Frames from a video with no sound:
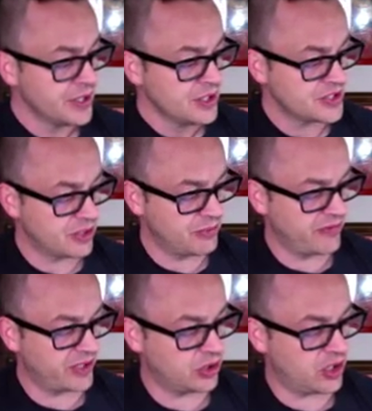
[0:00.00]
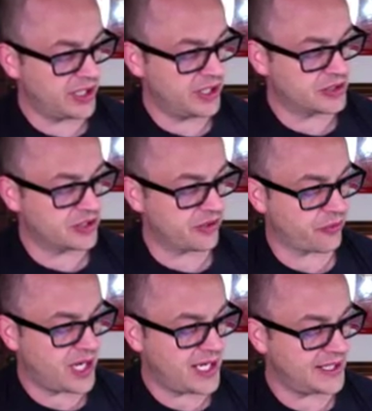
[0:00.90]
So moving along here to the
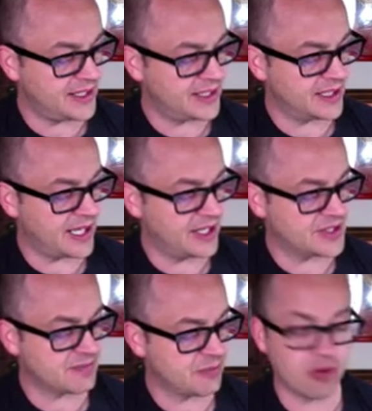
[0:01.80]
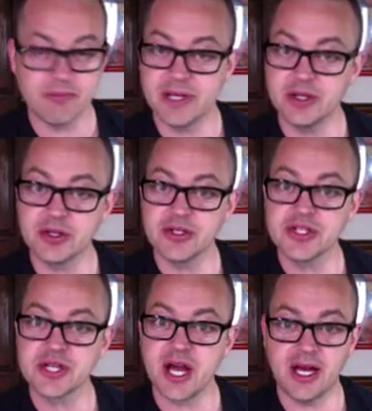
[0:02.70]
right indicates more
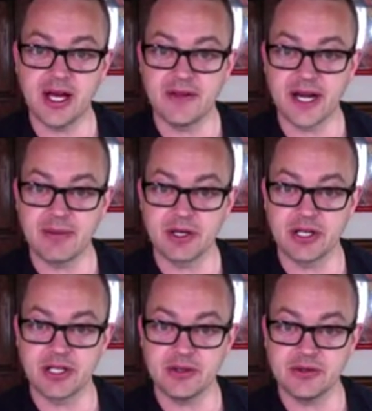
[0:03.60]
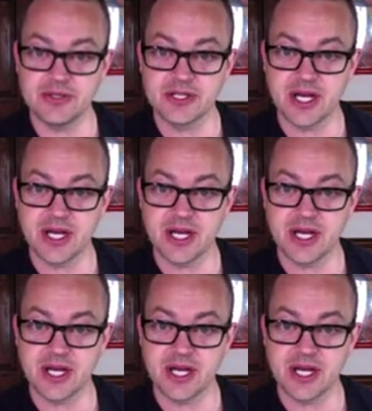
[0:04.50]
meals that I'm going to use.